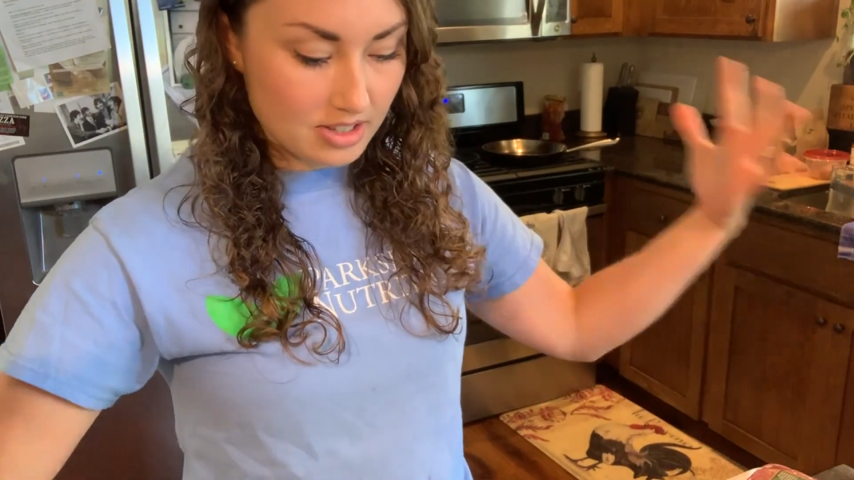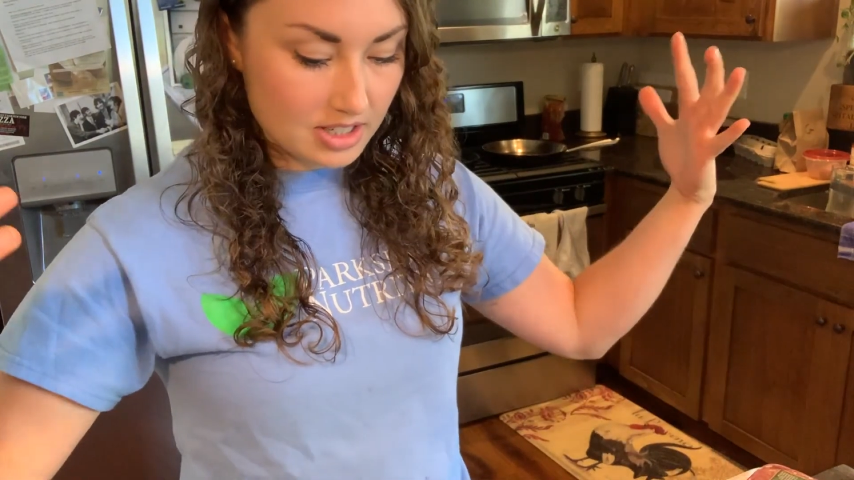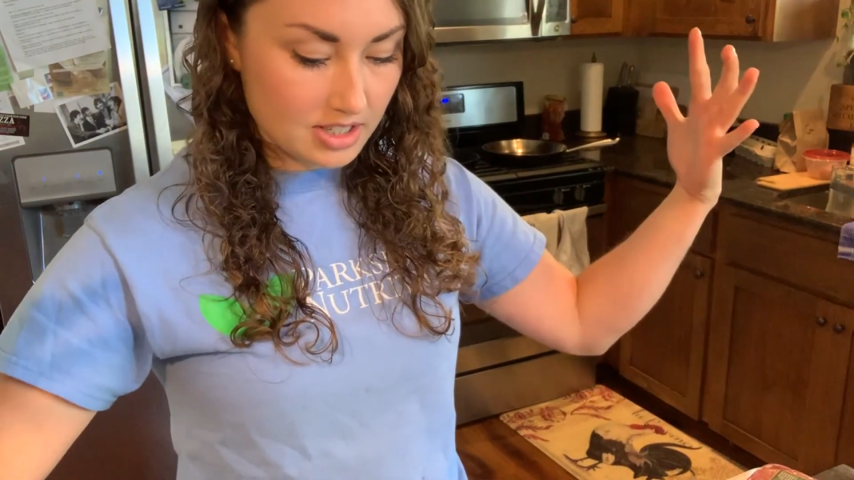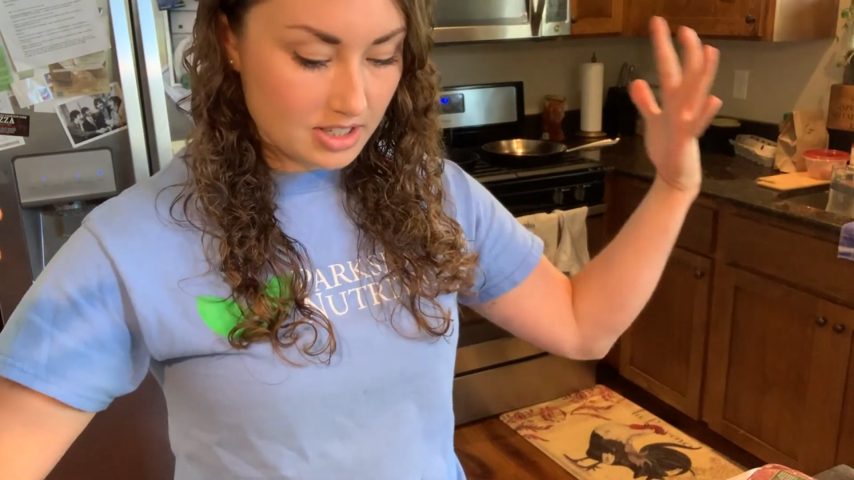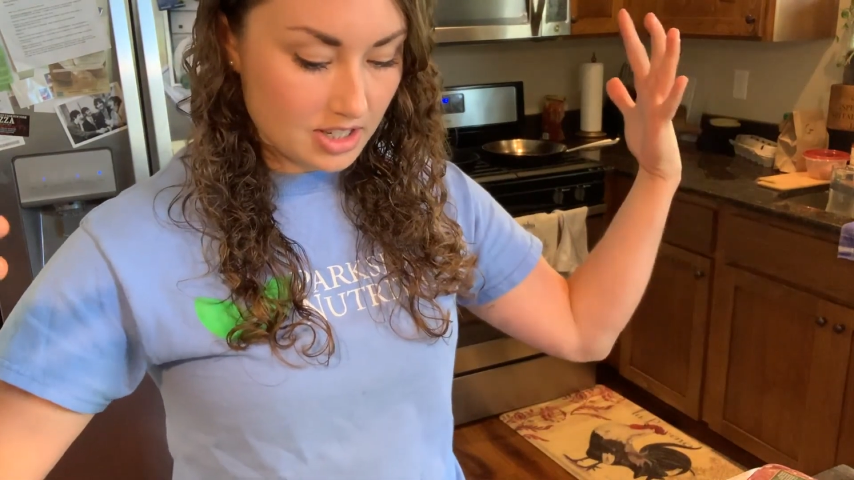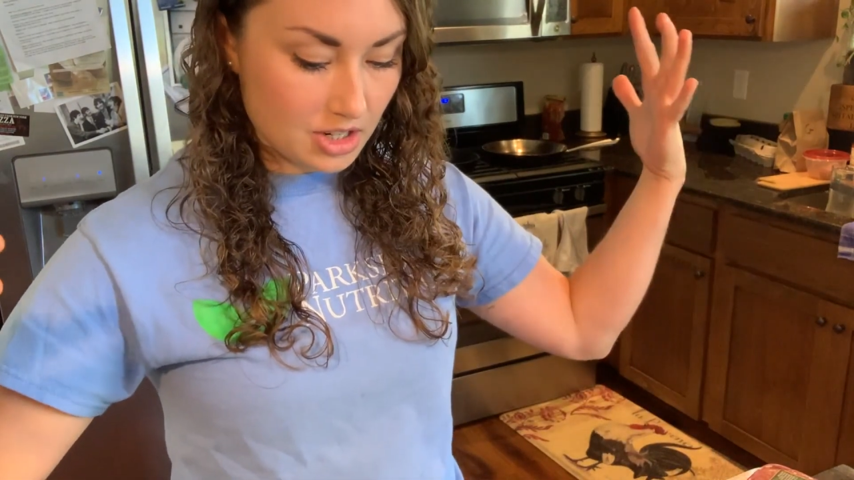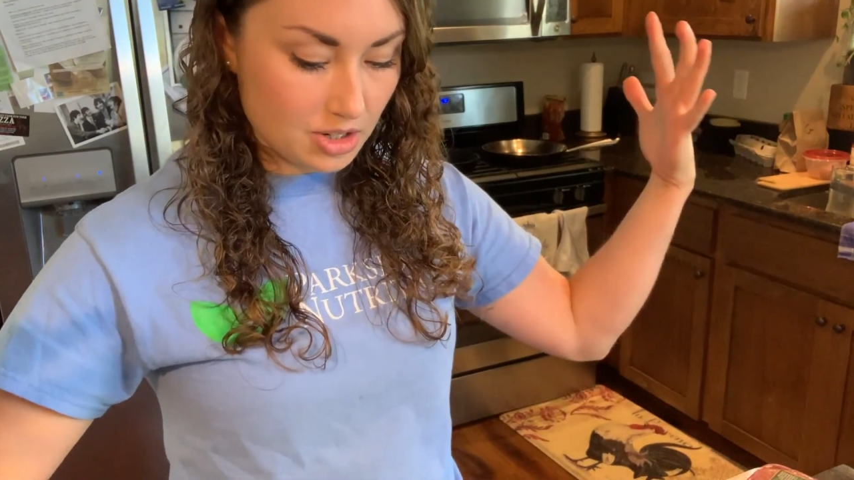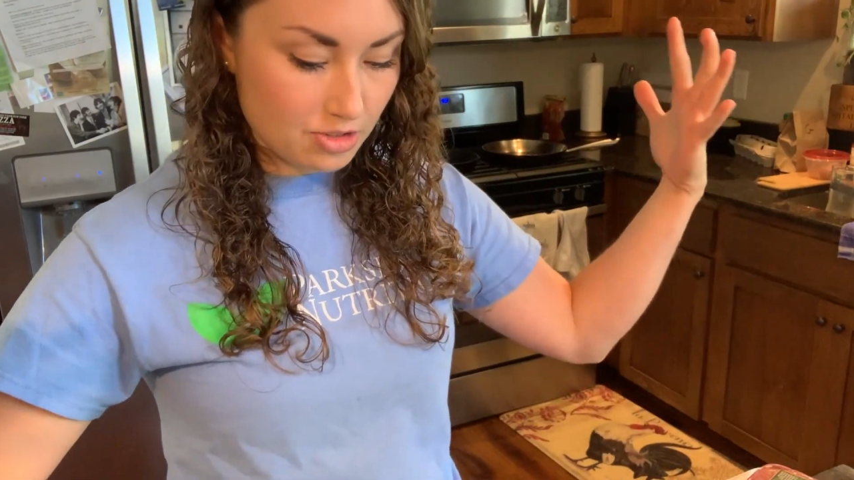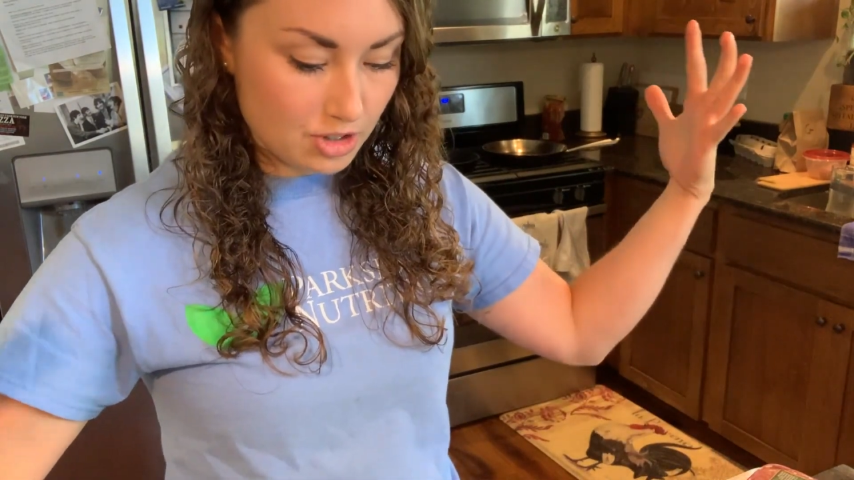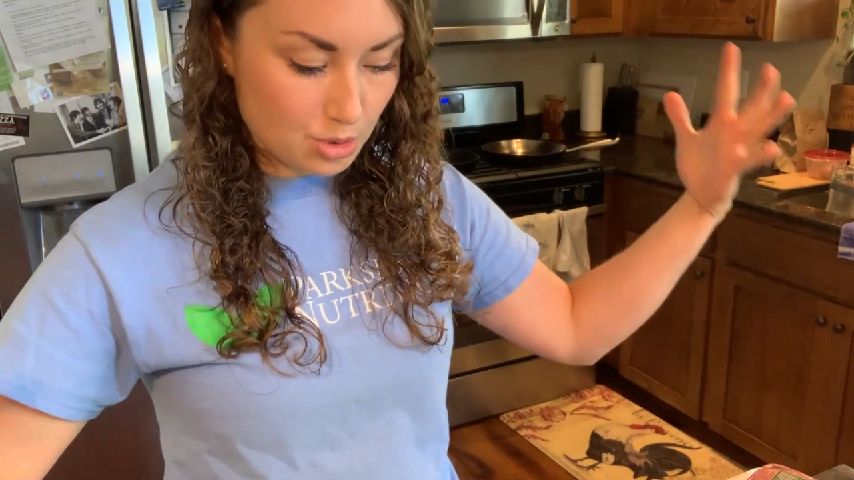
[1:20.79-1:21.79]
and this is a
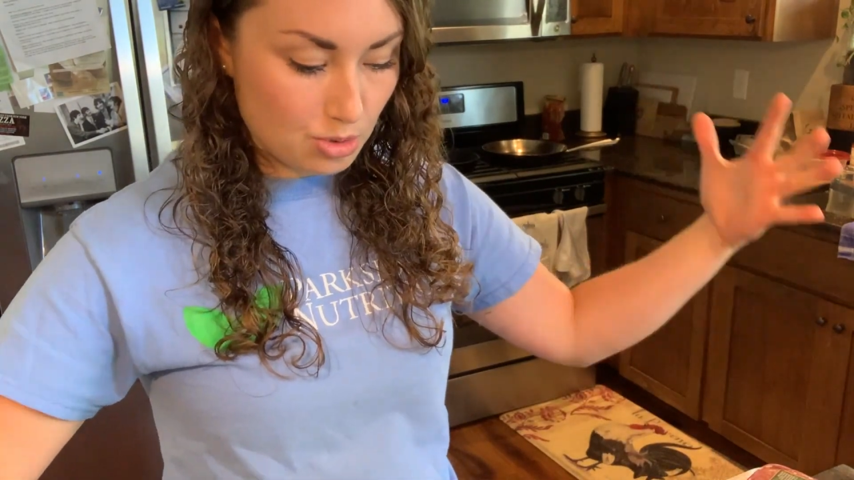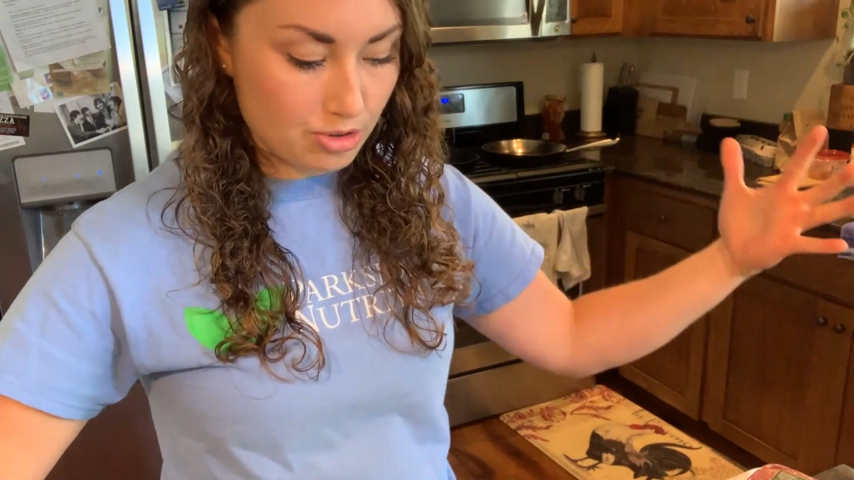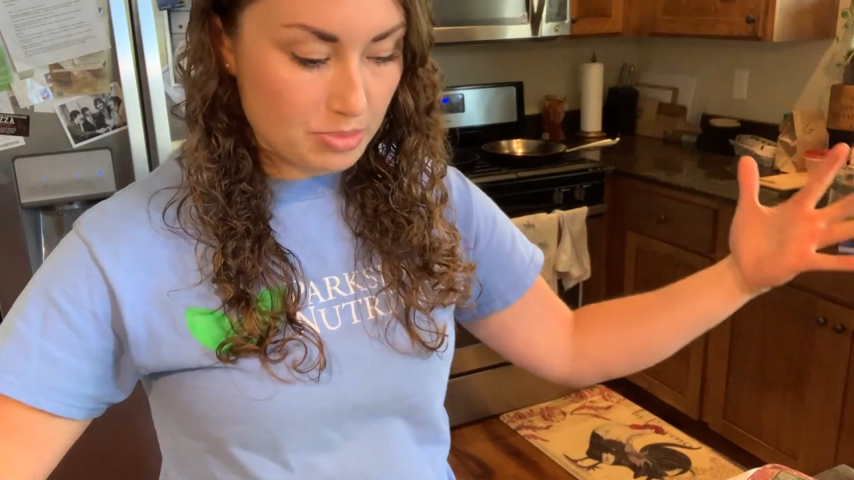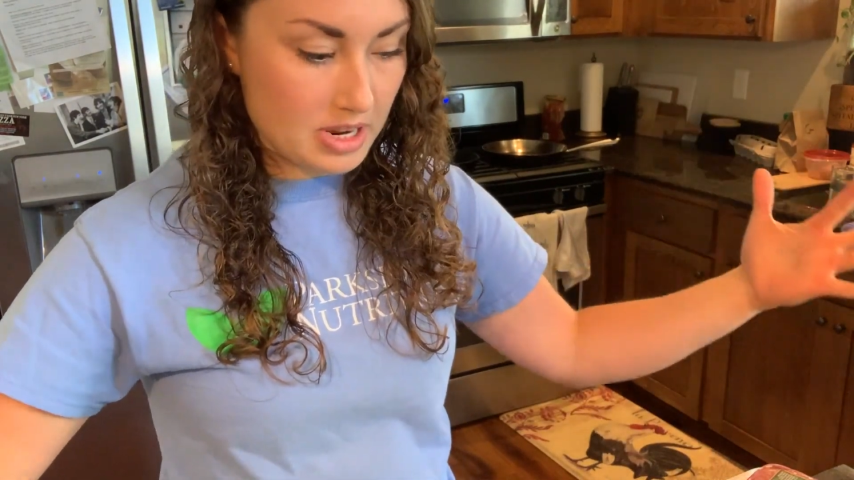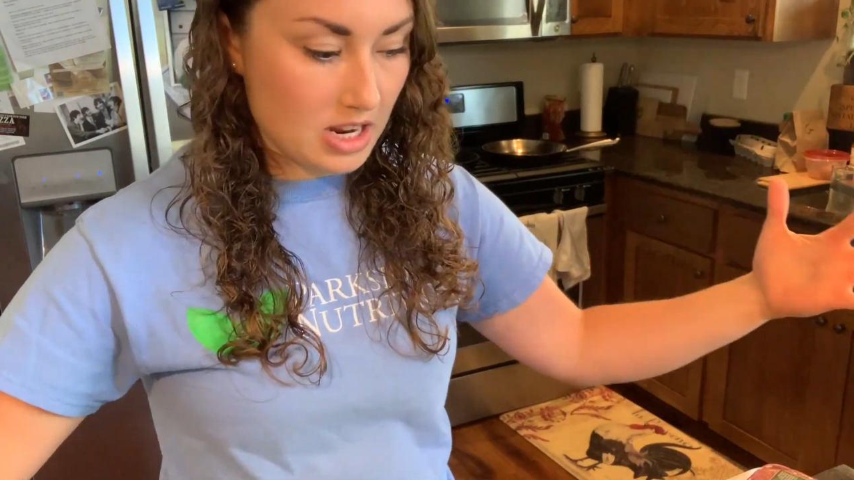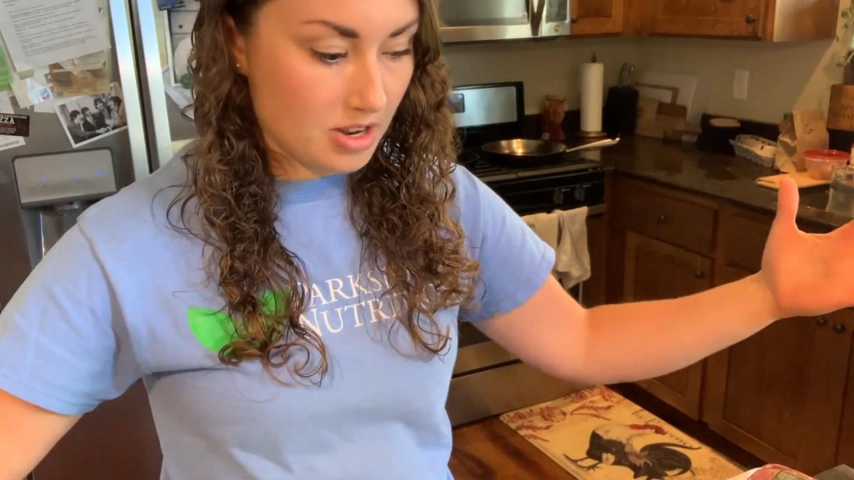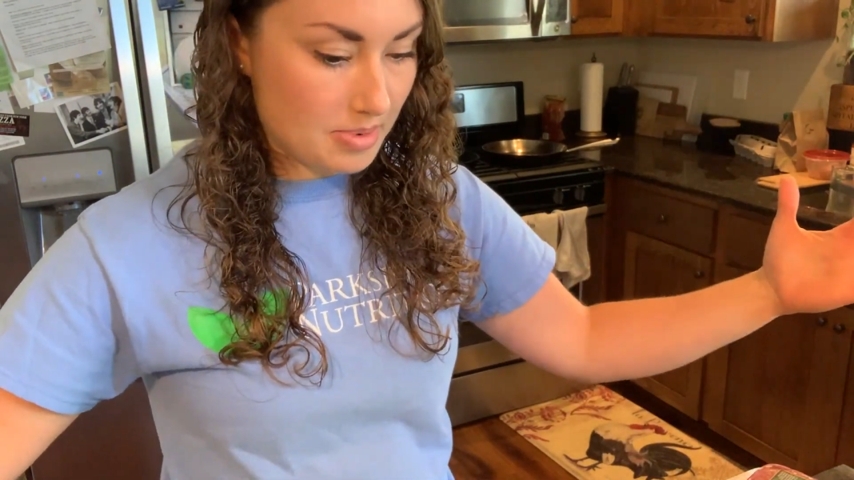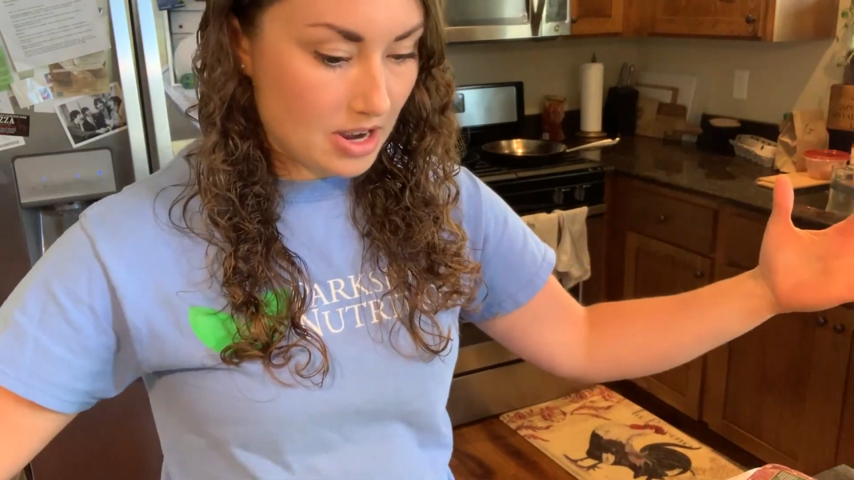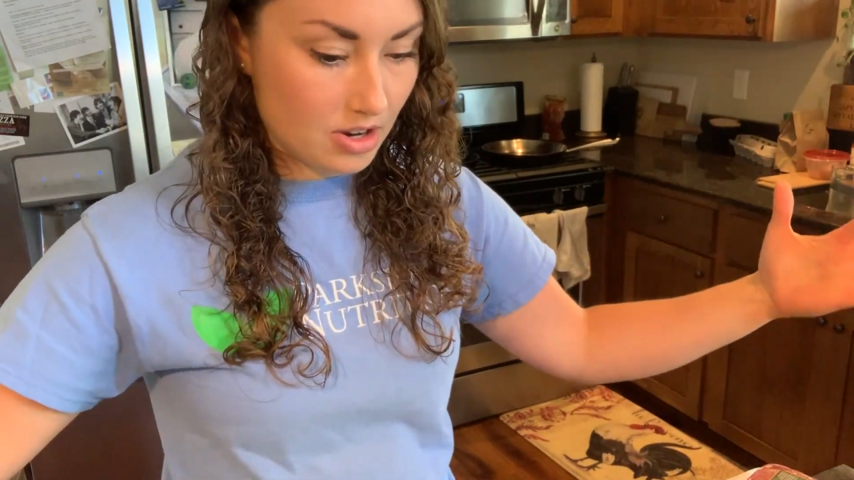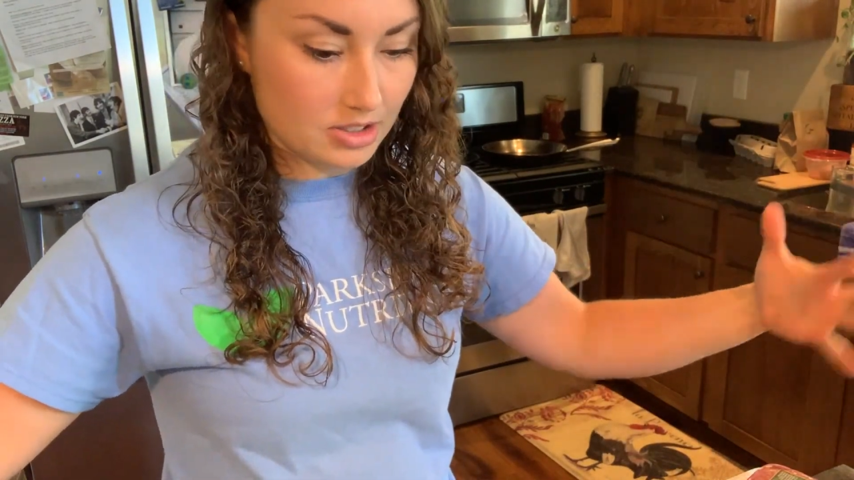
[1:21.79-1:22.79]
good visual for me
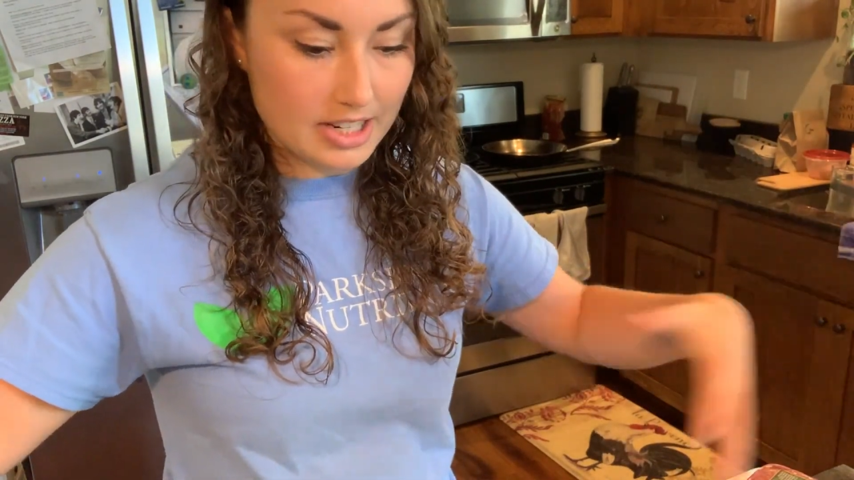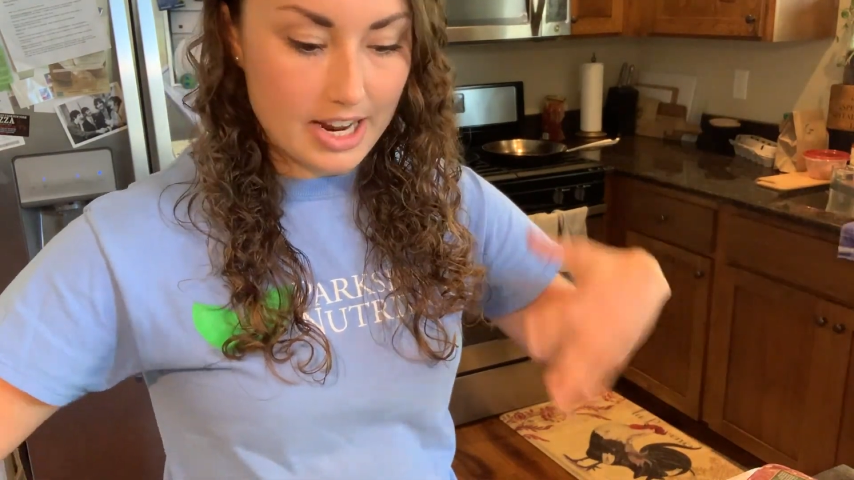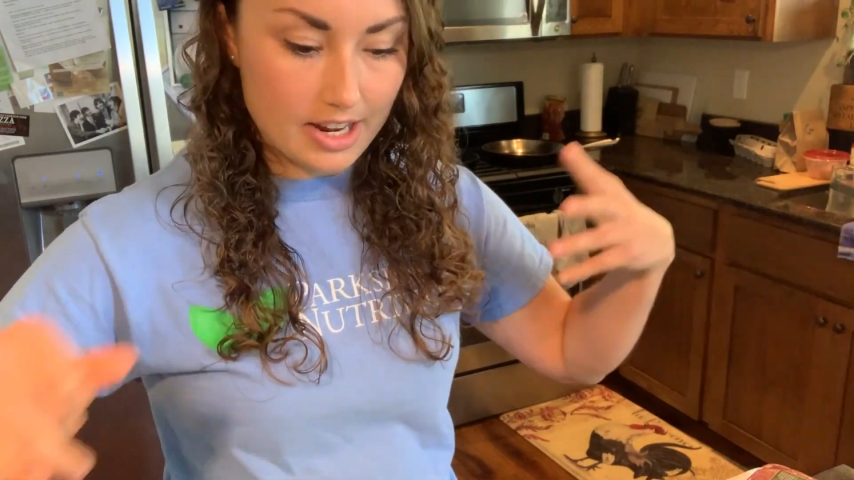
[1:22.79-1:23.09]
about